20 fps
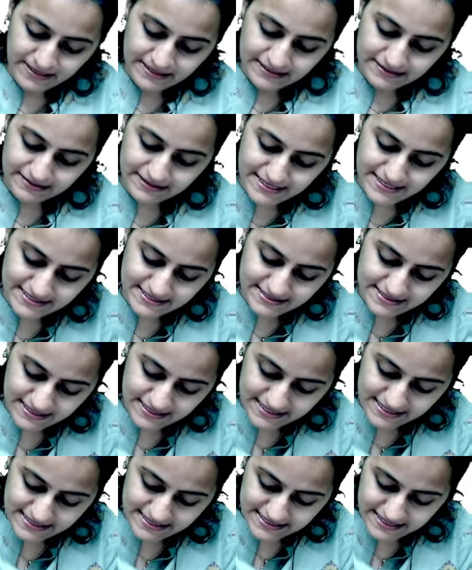This
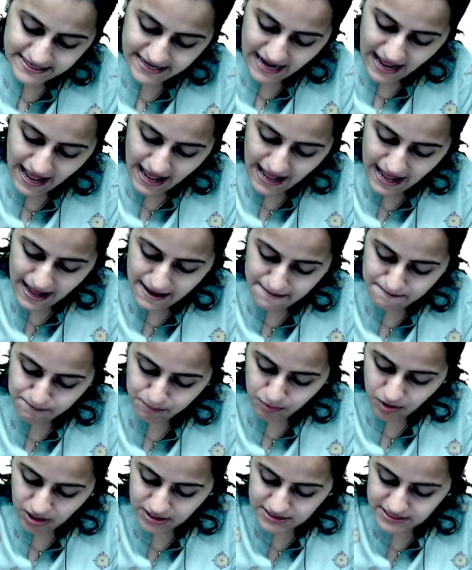is
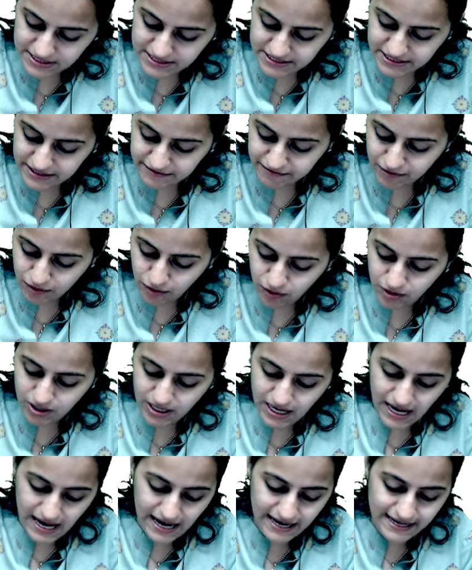gram-positive
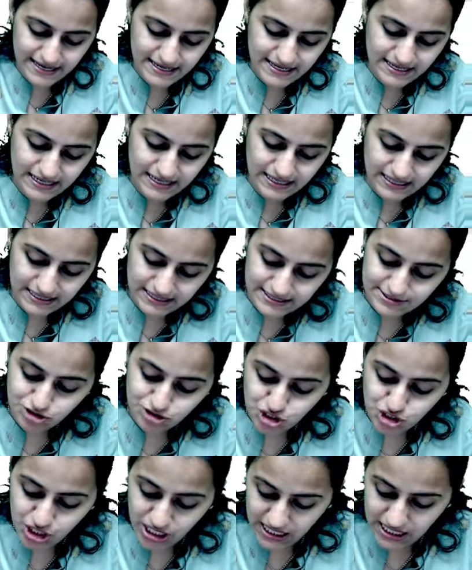cocci in
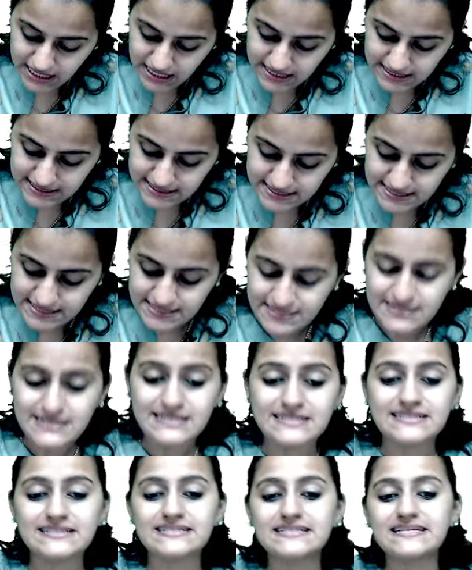chains.
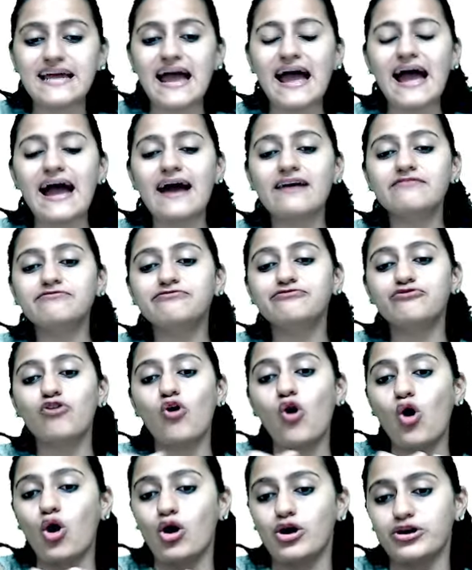Staph
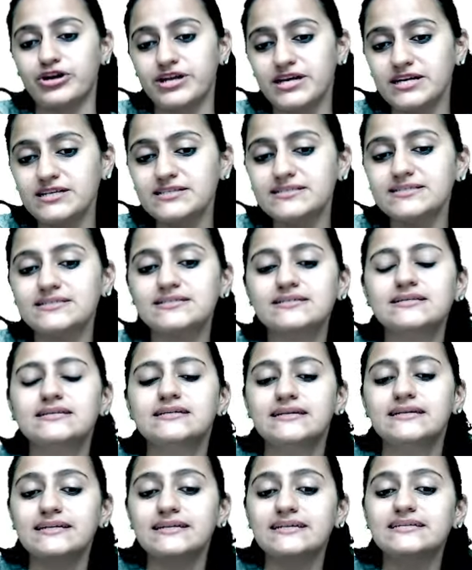aureus
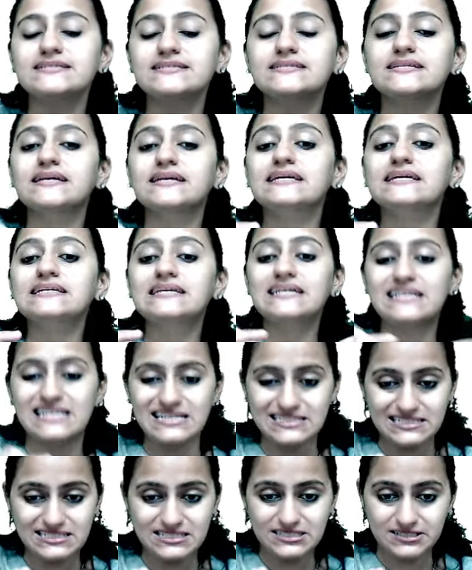is in
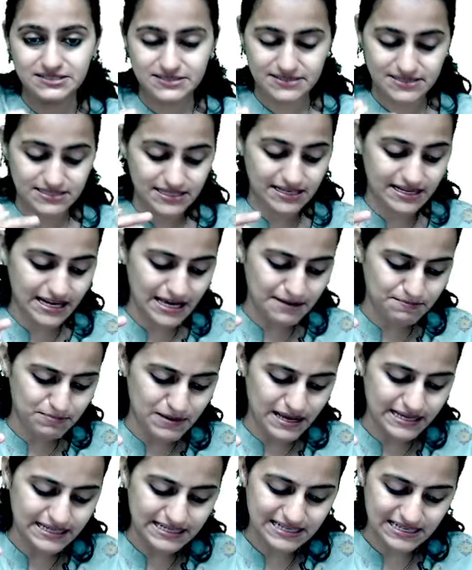clusters, the
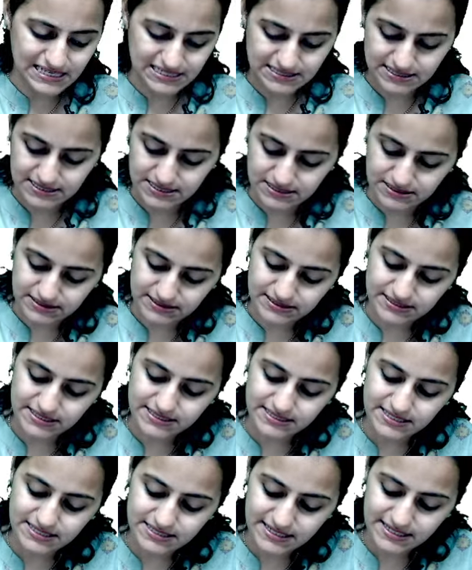grape-like clusters.
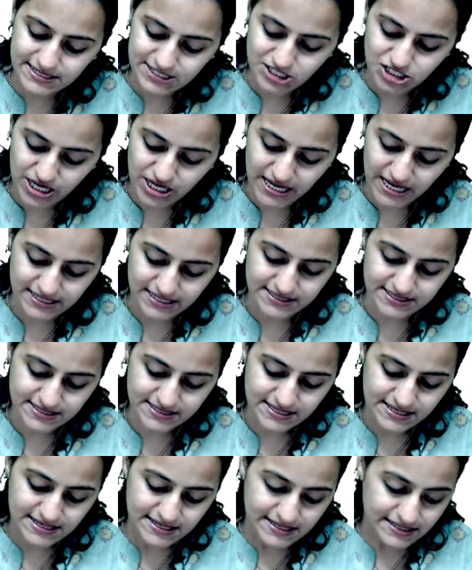This is in chains.
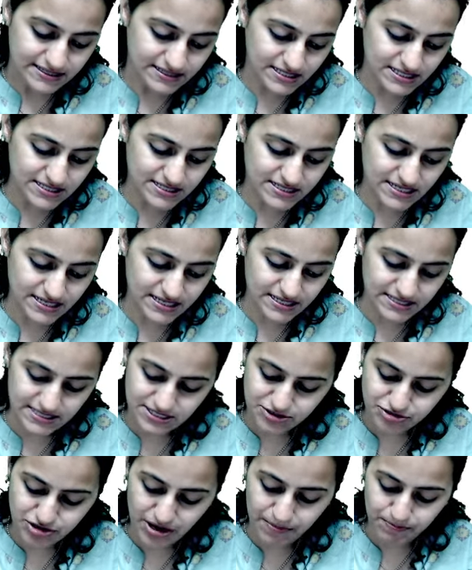This is
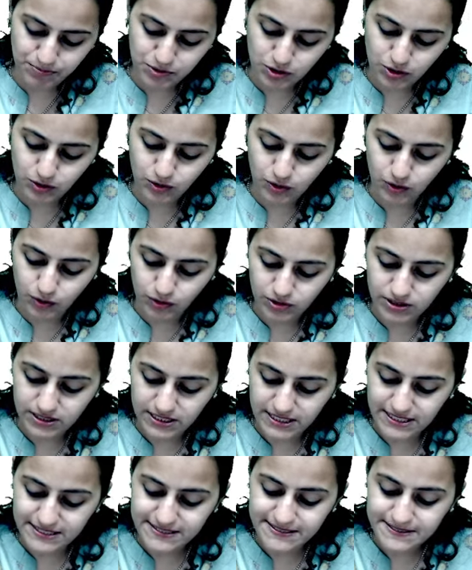
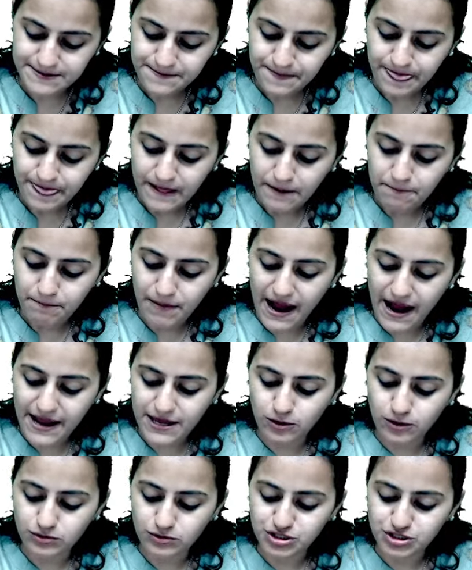Streptococcus
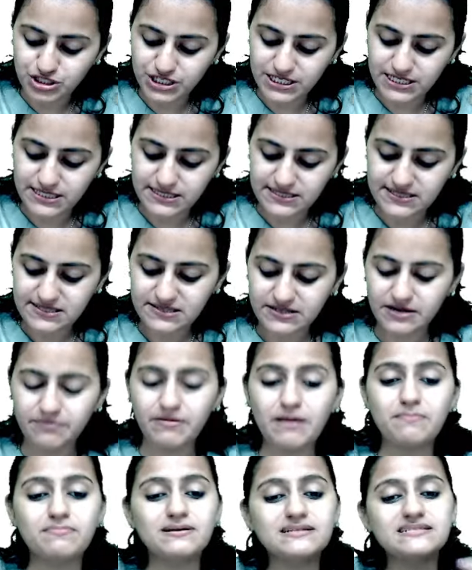pyogenes.
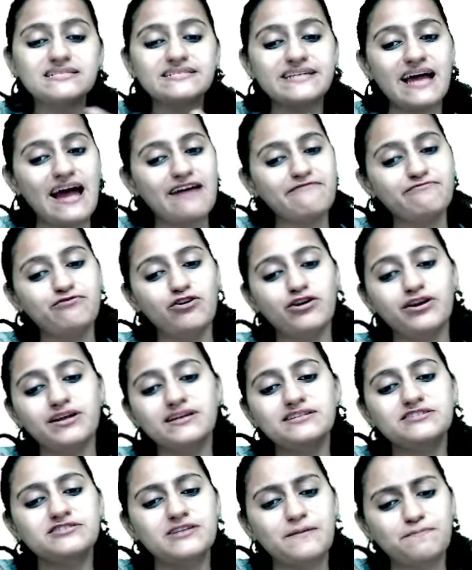Remember, Staph
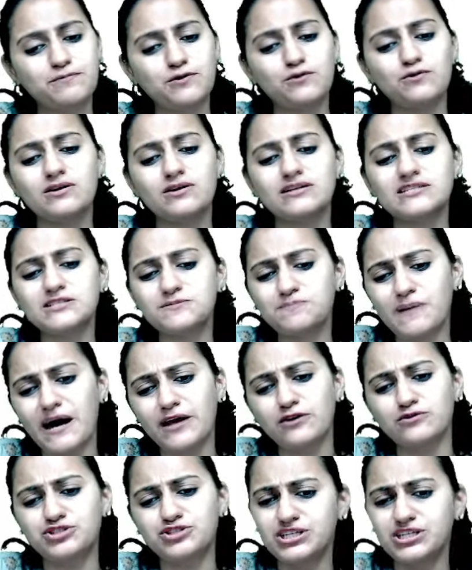aureus, Streptococcus
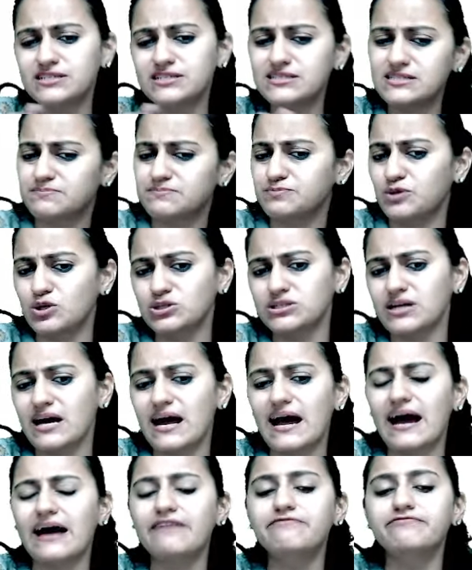pyogenes, both
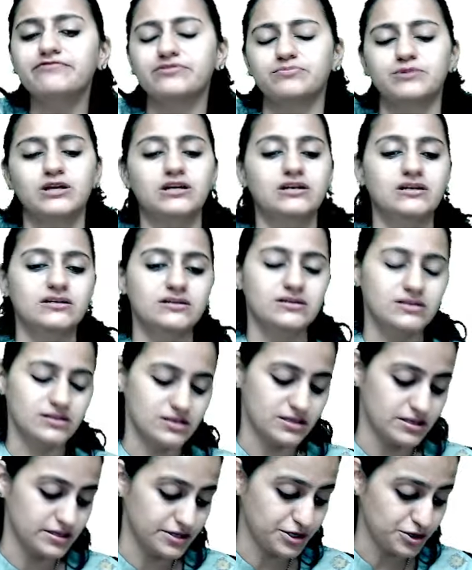have,
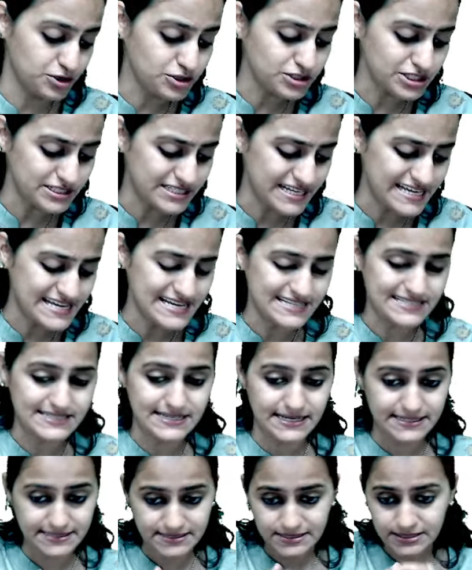the
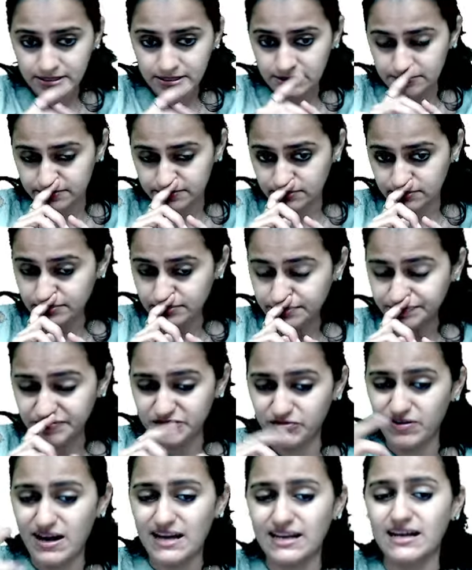TSS
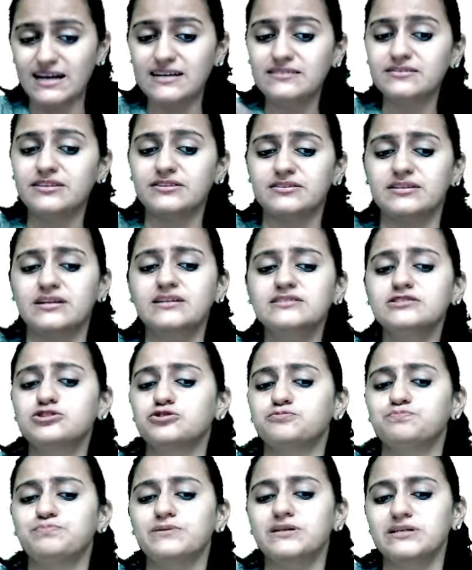wala, the
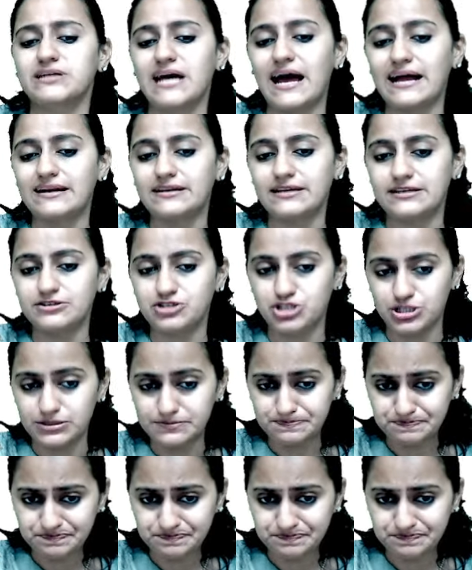super antigen.